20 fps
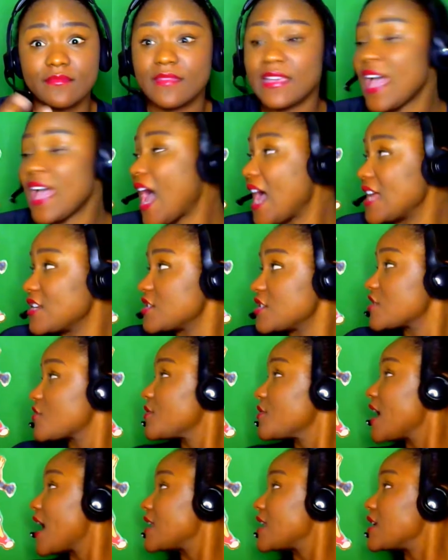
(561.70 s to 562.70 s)
I just
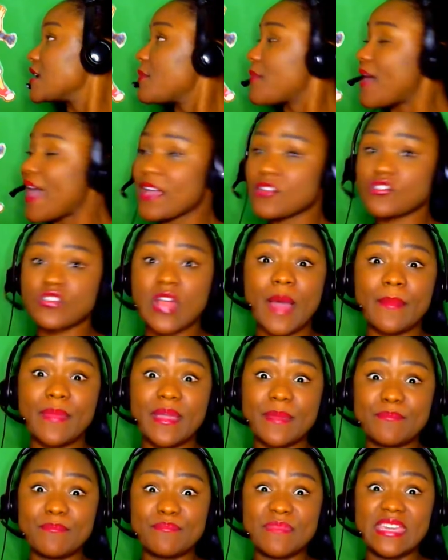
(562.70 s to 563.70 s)
created a backdrop
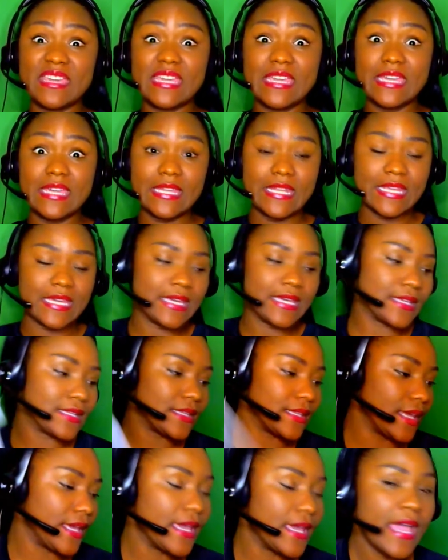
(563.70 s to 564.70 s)

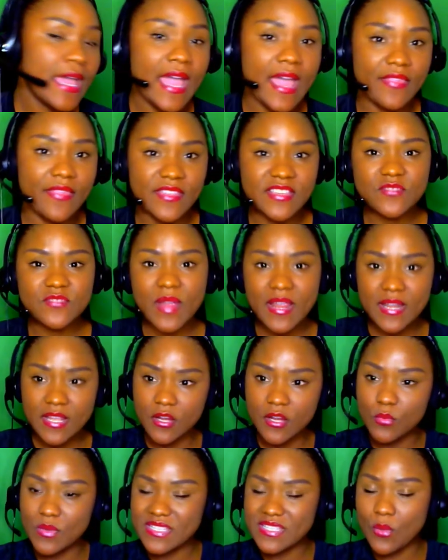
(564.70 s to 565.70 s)
immediately. And this right here
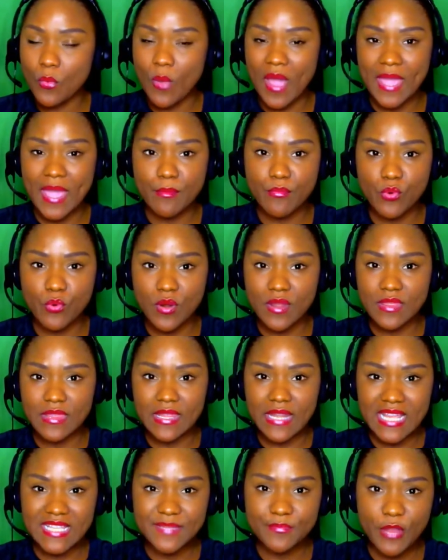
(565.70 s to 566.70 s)
was a whiteboard that I
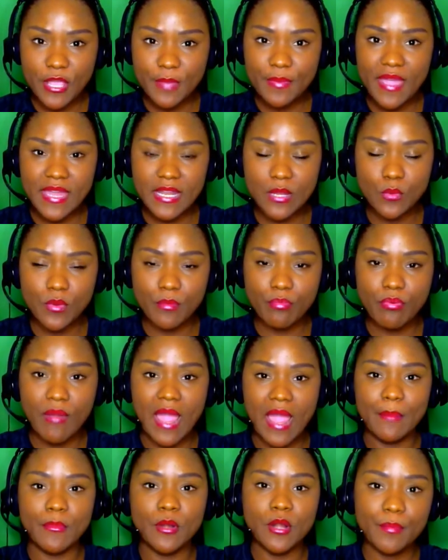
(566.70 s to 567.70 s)
spray painted with
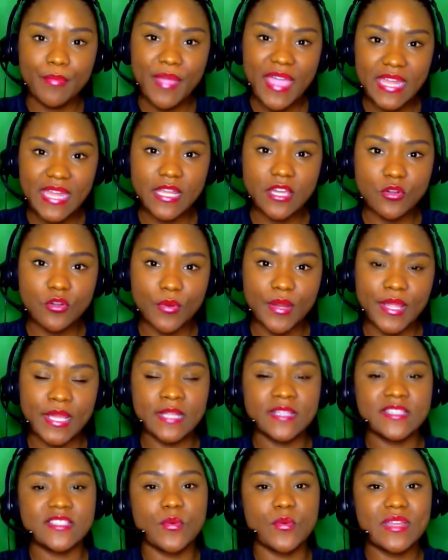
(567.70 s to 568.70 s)
primer, painted green
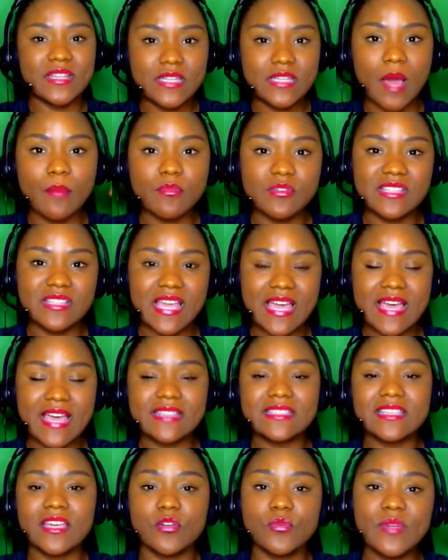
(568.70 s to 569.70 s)
so it doubles as
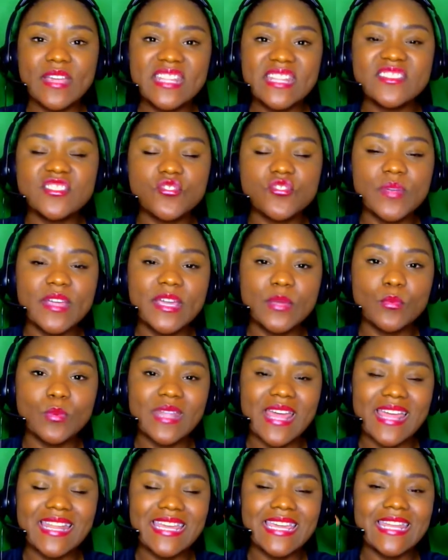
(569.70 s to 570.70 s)
a green screen when I
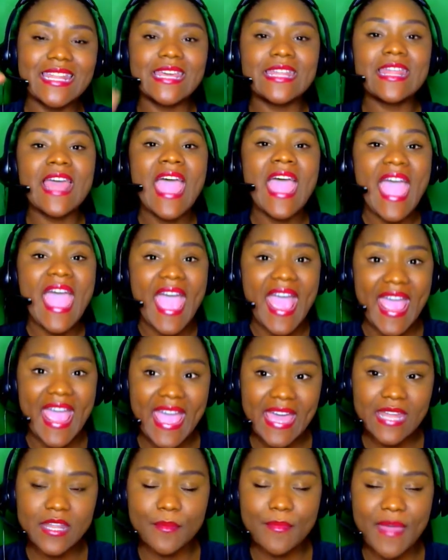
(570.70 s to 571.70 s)
need it,
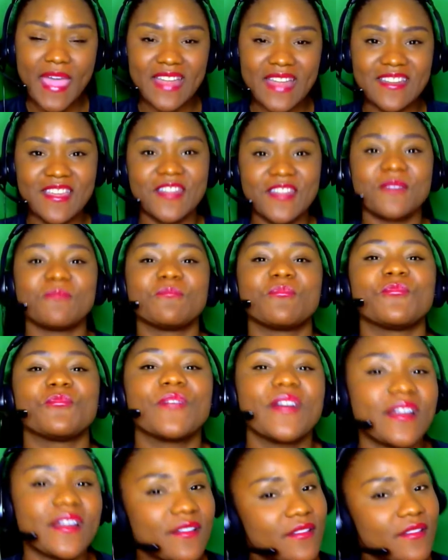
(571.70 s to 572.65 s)
and a magnetic board.